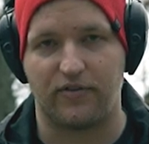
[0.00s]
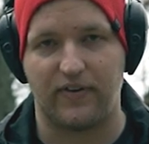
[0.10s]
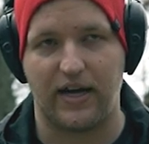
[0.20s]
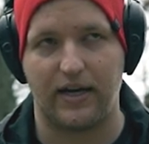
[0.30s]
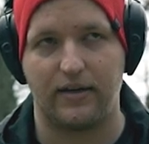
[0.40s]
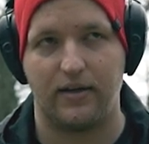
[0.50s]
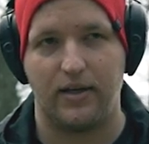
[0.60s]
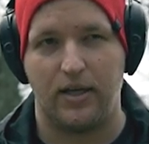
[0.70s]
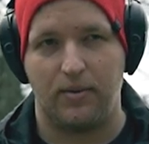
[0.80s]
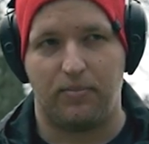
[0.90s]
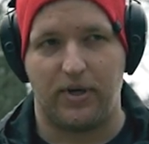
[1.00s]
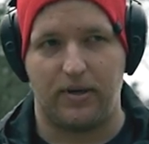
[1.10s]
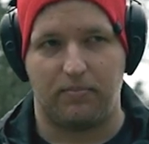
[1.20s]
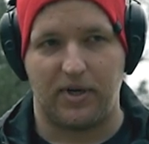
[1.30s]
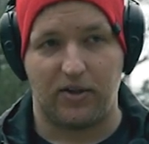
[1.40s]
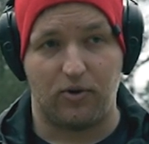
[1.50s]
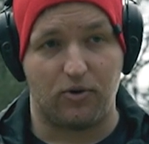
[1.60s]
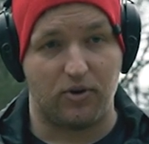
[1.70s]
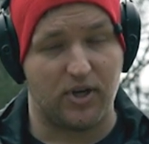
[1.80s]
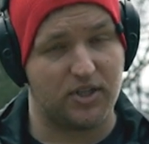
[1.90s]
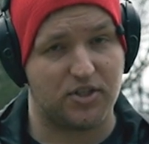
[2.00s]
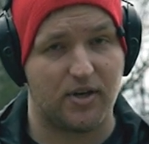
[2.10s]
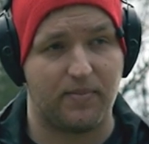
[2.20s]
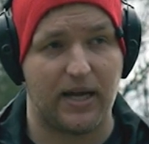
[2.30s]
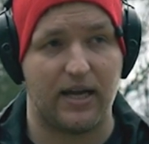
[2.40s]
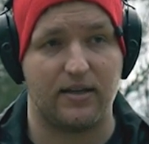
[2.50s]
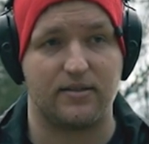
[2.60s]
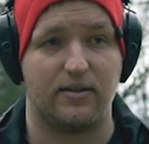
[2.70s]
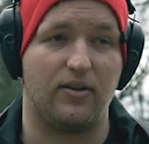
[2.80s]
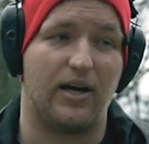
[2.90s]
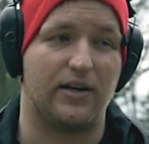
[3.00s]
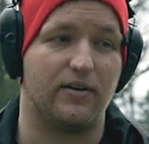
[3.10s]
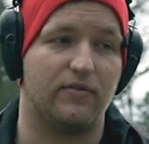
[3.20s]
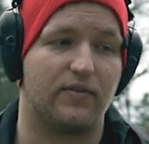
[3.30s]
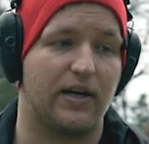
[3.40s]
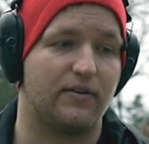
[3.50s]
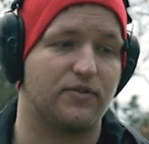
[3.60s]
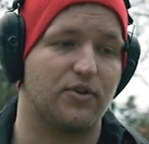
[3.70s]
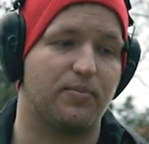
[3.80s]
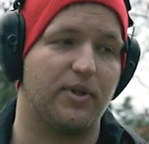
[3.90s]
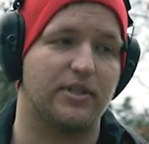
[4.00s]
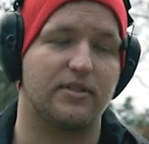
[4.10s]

to find, but my local gun shop has a lot of kind of surplus